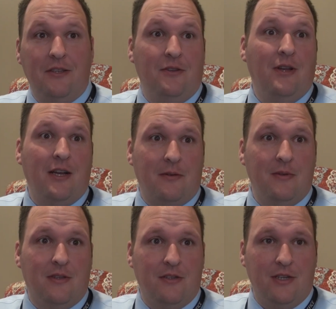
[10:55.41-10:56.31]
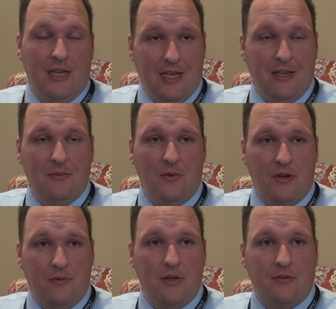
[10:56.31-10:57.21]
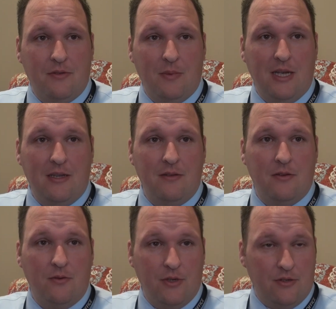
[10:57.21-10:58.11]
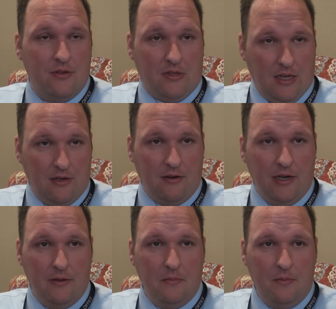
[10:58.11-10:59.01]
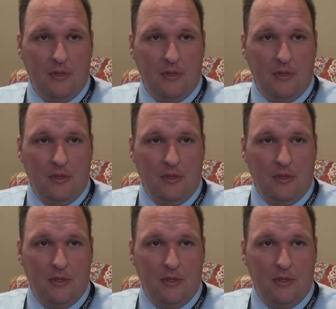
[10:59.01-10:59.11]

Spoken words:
two documents that she had, one of which was my original sonogram,